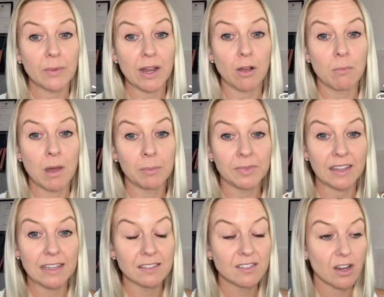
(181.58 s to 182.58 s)
on mums
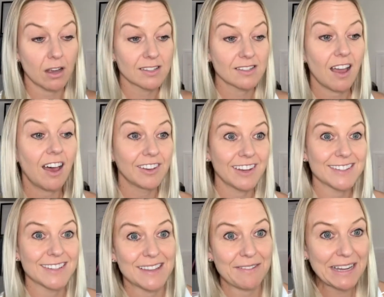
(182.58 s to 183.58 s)
is just
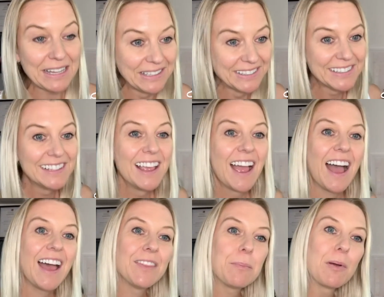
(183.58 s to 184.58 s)
unnecessary.
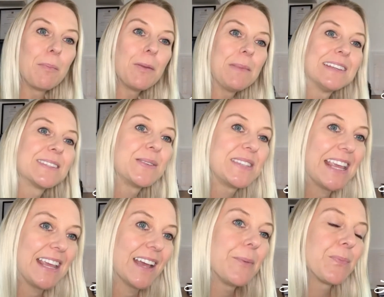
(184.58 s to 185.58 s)
And the problem is, you
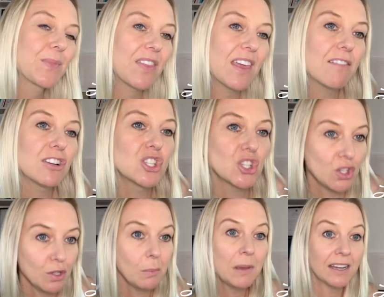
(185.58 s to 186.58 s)
see, there are
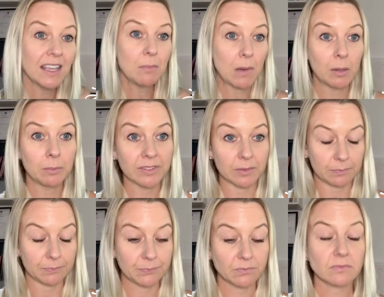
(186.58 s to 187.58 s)
too many mums,
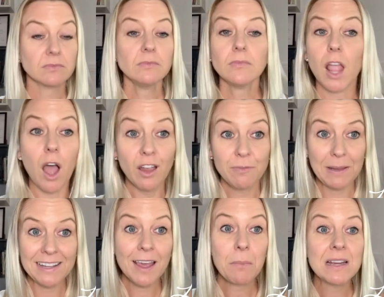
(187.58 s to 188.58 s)
I've
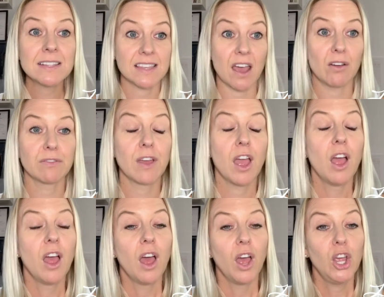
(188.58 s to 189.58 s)
been there myself,
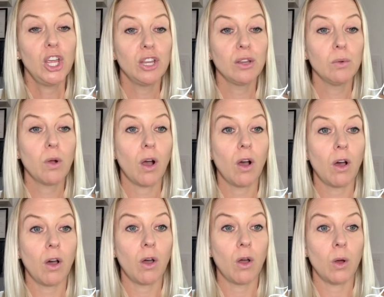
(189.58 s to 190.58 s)
who
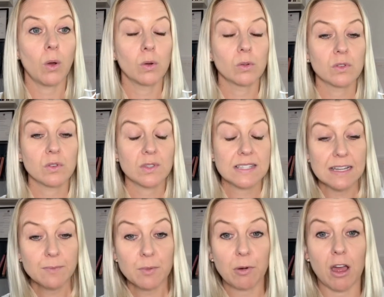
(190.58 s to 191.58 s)
are
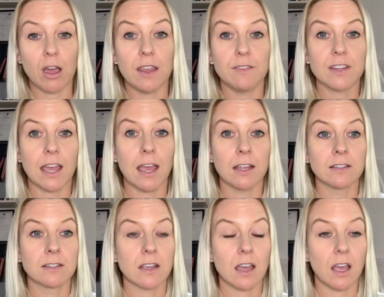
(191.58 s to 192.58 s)
sleep deprived
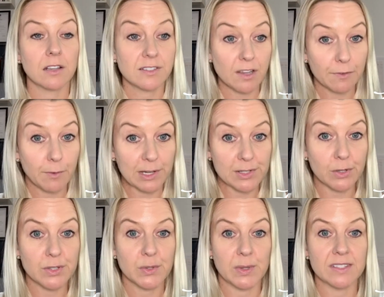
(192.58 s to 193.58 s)
and suffering as a
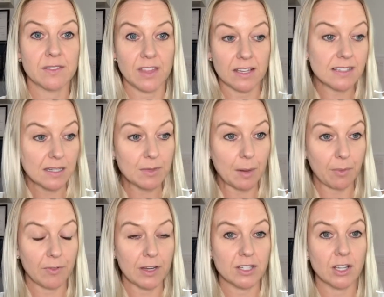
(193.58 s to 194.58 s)
consequence of that sleep
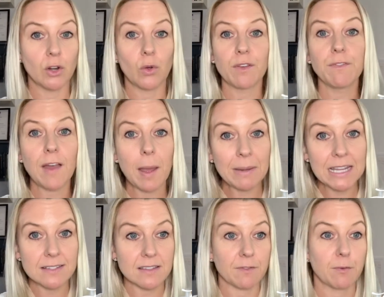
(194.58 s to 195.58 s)
deprivation, or the family
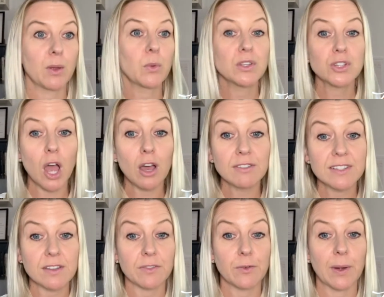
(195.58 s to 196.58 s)
is suffering, or the child is
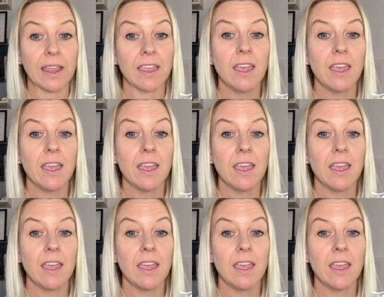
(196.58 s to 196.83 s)
suffering,